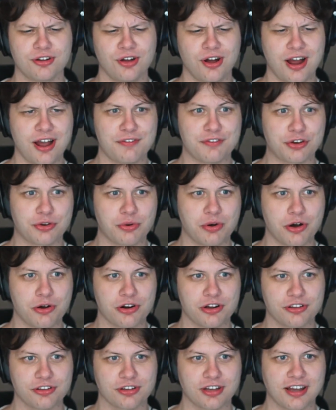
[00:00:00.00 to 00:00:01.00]

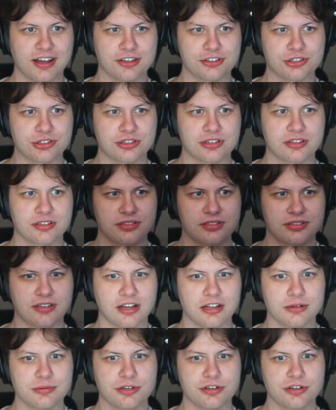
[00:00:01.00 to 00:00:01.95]
The gays are just telling